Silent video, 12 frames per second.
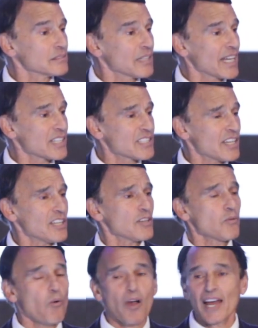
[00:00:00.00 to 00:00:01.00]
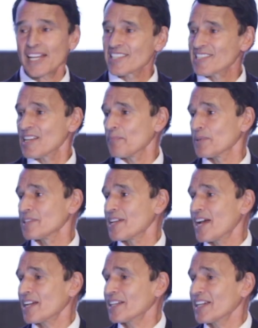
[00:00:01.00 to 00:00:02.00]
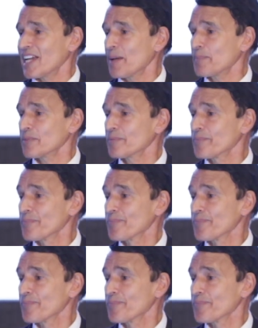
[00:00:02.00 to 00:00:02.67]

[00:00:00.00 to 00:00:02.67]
I can tell you why it's simply not going to happen,